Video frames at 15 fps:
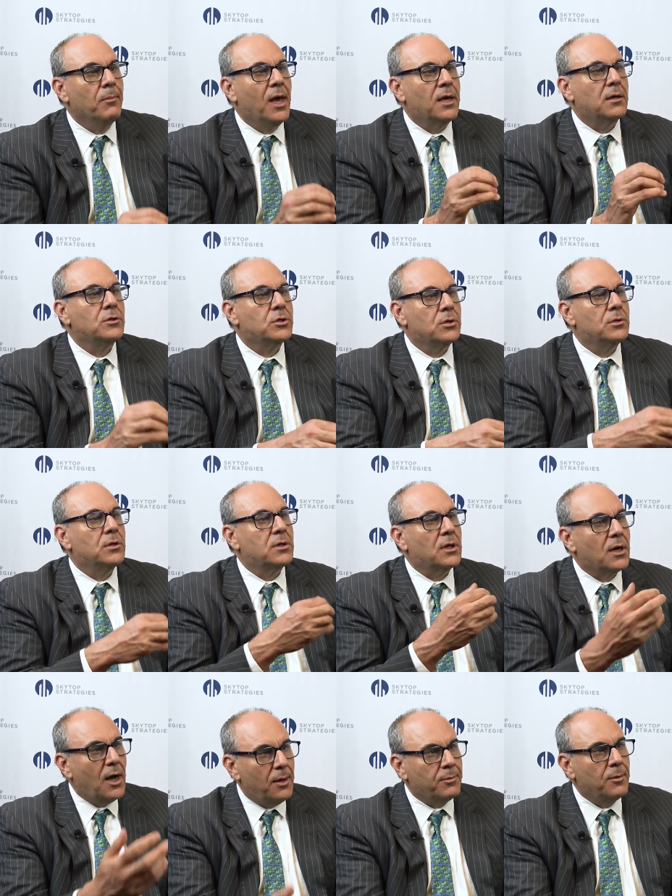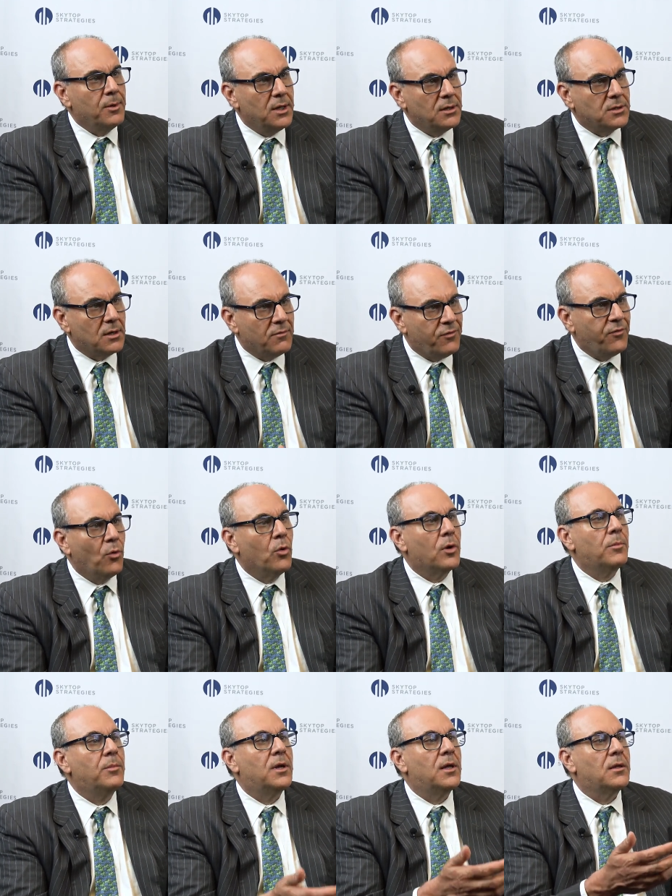making sure that the comp committee is
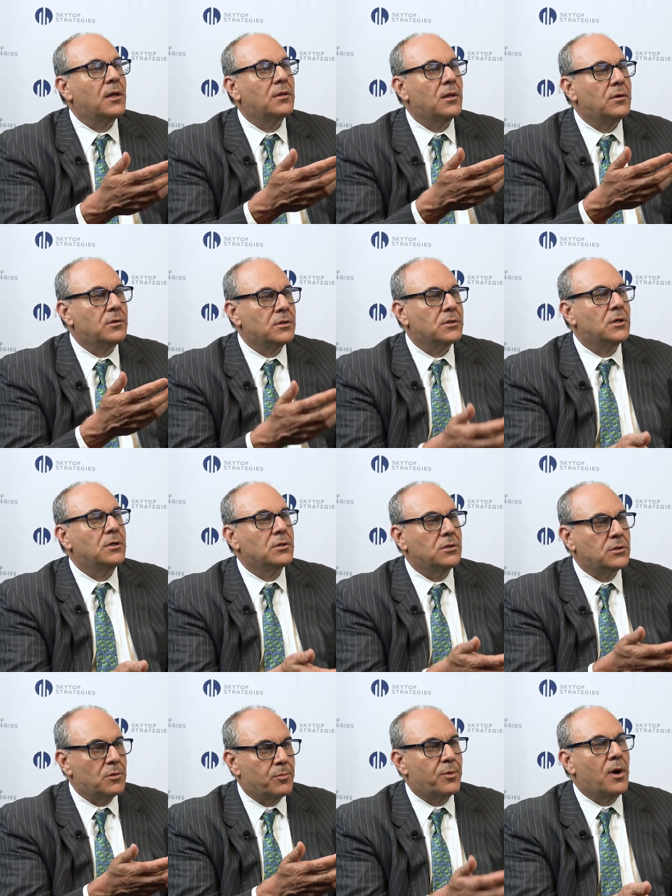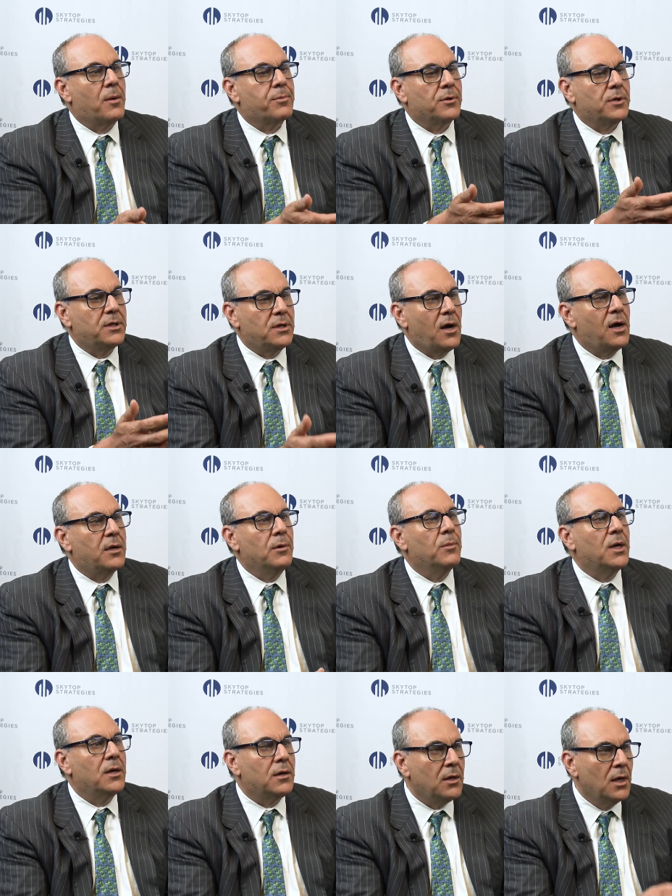informed and that their decisions are properly
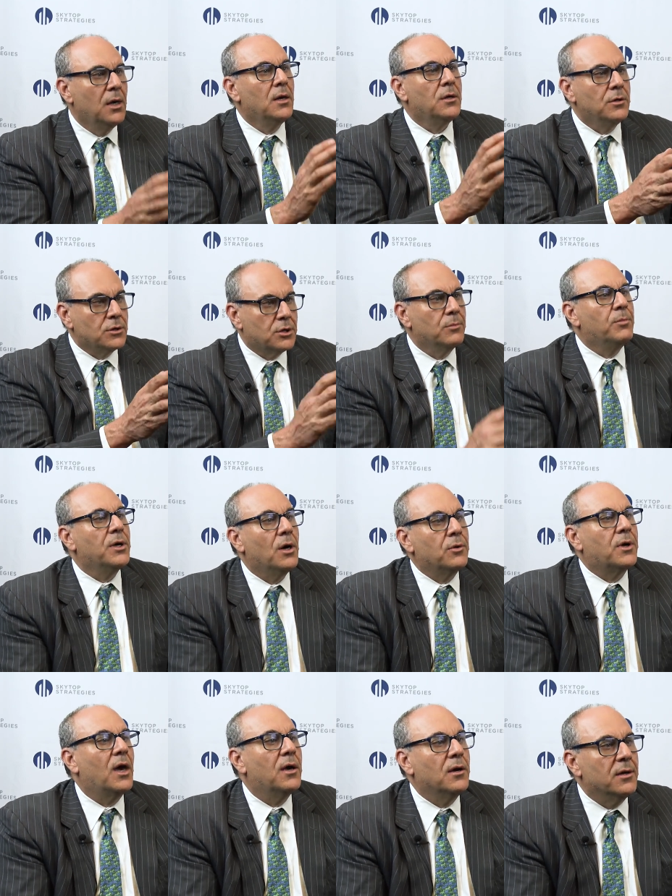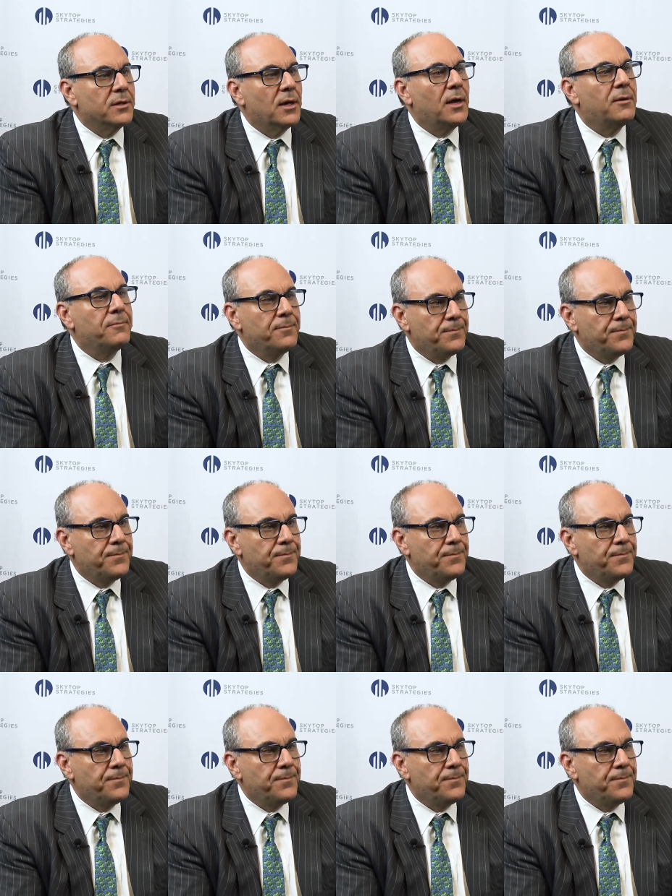documented, you should be okay on that.